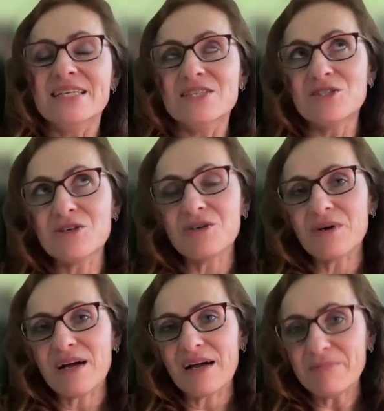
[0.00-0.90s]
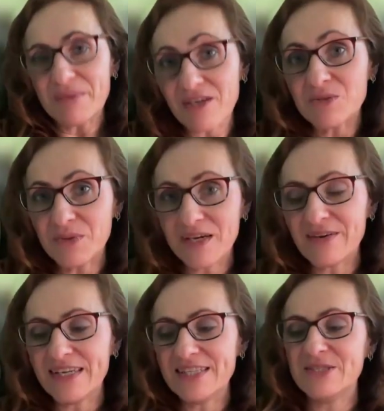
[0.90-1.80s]
So because we are
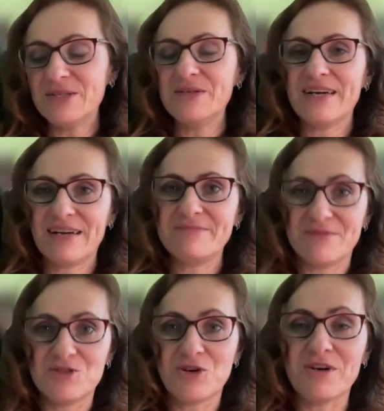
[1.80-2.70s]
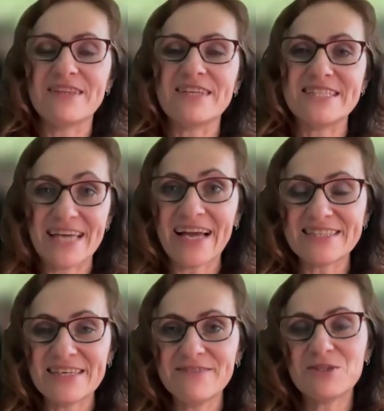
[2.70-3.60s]
going to join the
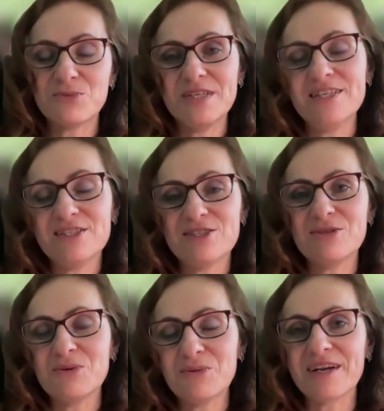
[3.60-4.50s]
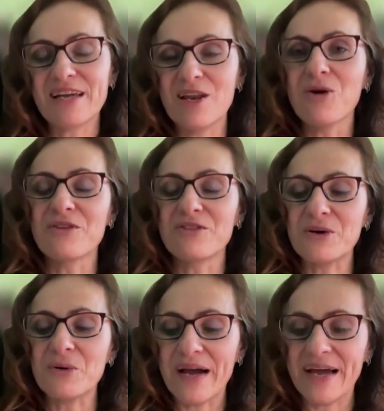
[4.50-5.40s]
detectives, we need to work along
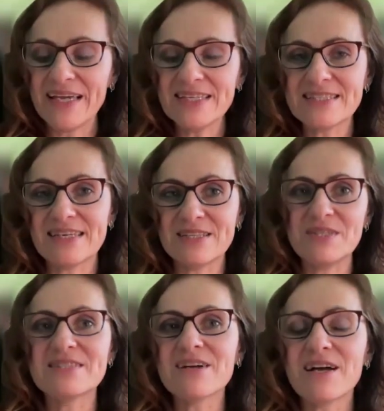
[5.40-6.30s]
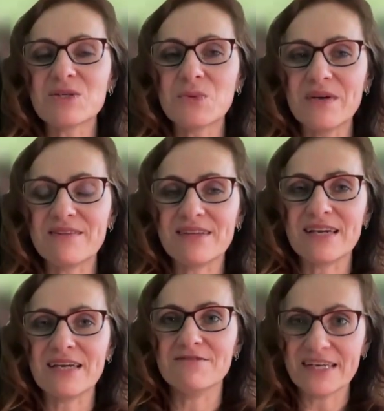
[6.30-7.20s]
their ways, and we start with
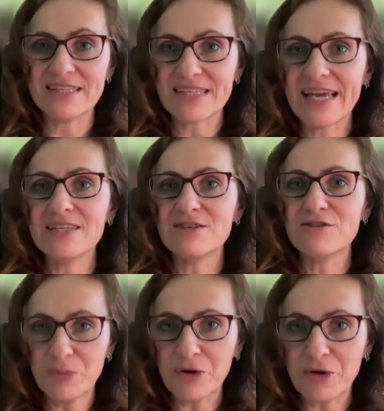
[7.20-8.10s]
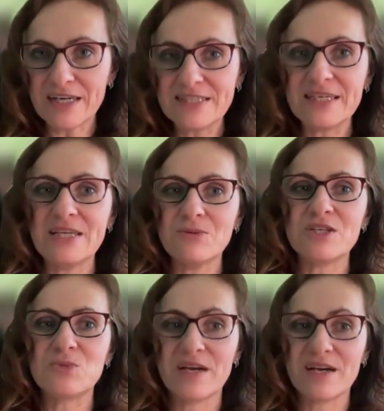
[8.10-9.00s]
the investigative board, in
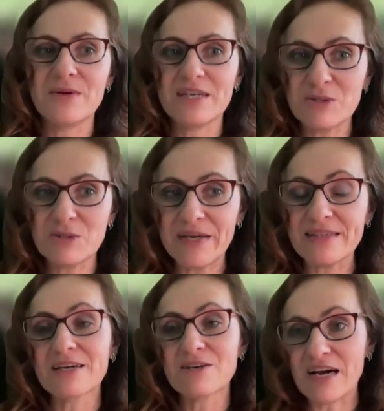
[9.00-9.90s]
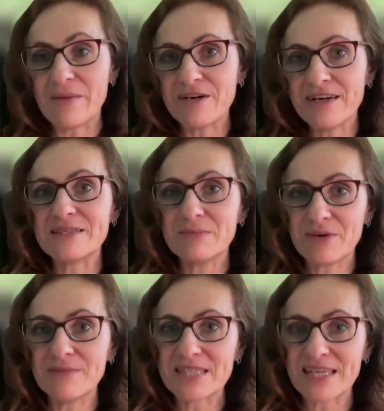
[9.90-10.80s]
which we are going to pin grammar as a
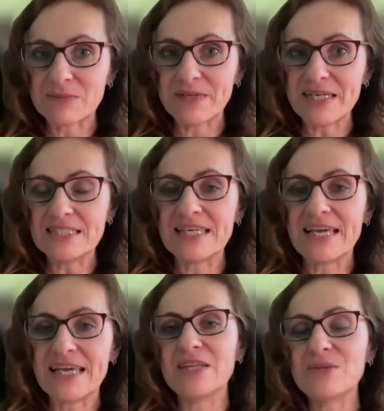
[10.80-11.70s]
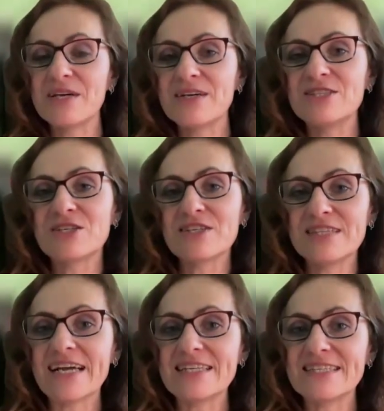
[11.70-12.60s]
prime suspect, and we're going to
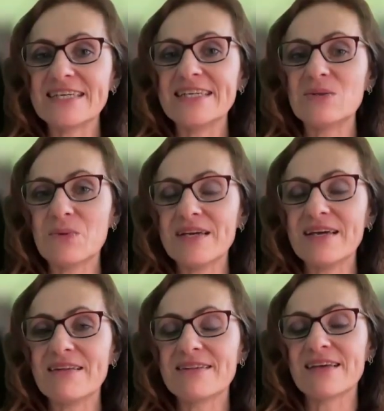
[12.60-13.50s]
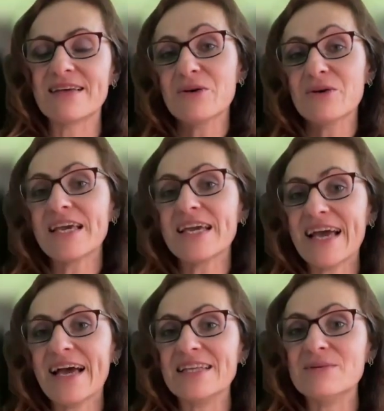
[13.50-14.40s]
connect it with looking
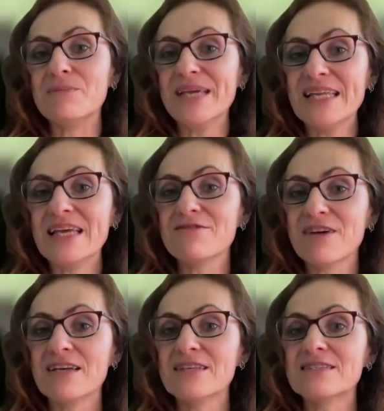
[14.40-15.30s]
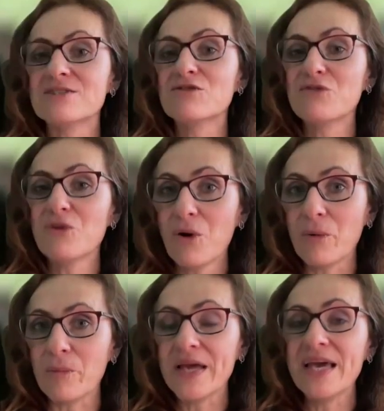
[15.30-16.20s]
at meaning versus
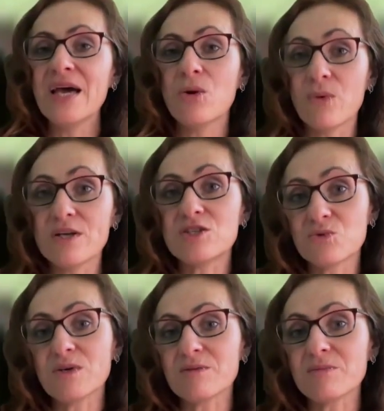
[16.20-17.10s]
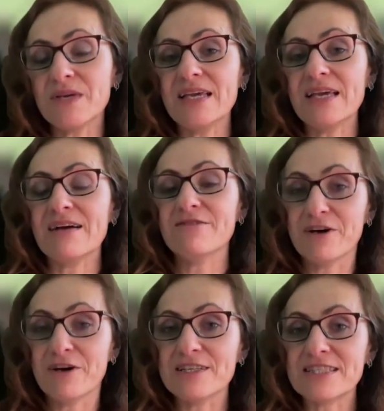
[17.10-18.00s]
form, which will be
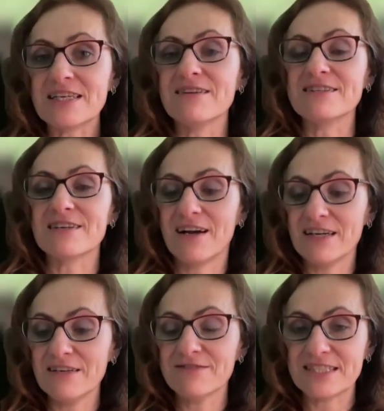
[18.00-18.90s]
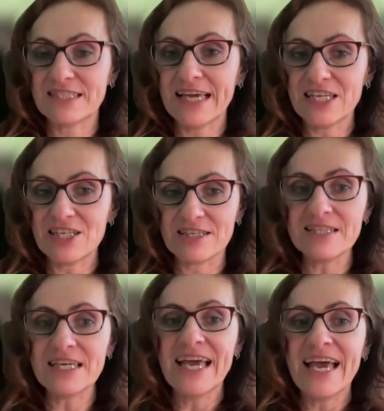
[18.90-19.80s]
first under our
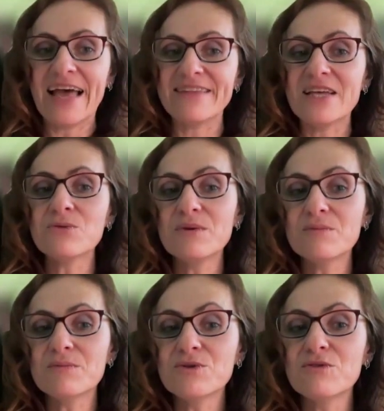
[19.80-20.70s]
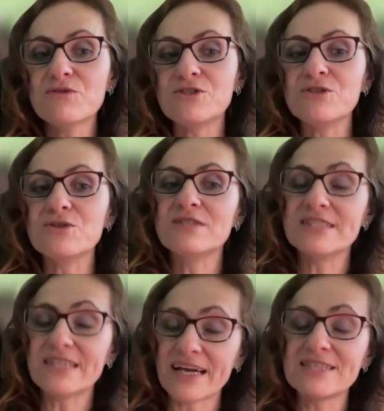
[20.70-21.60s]
investigation. And then we move to
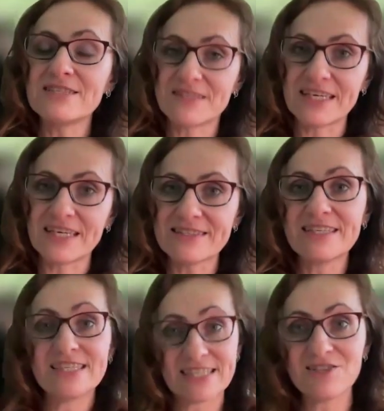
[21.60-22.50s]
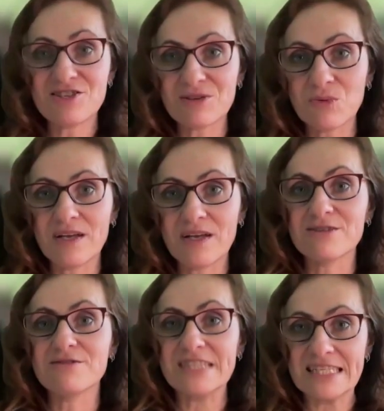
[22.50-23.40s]
detective skills, the essential
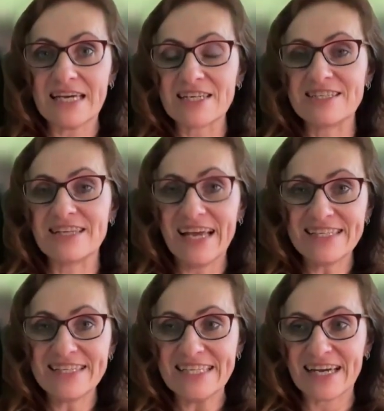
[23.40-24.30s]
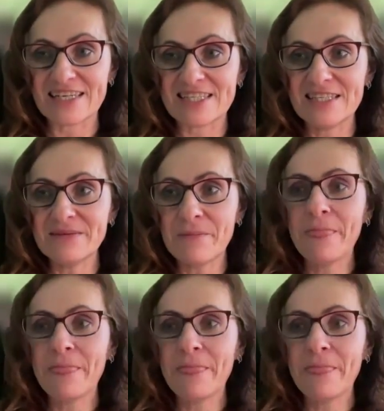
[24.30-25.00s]
ones of deduction and induction.